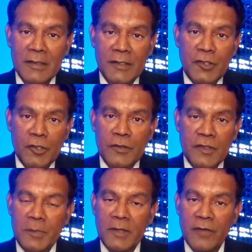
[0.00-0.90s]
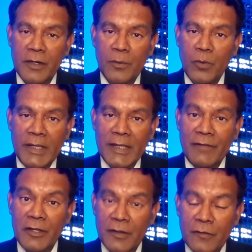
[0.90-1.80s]
This shows he's been very weak
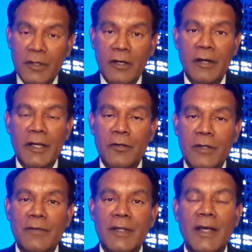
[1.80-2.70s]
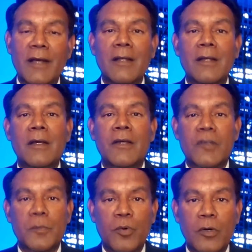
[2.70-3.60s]
even in this regard. He couldn't even get
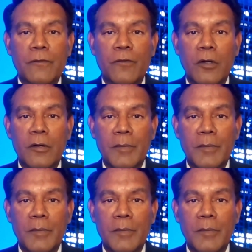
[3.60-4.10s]
support for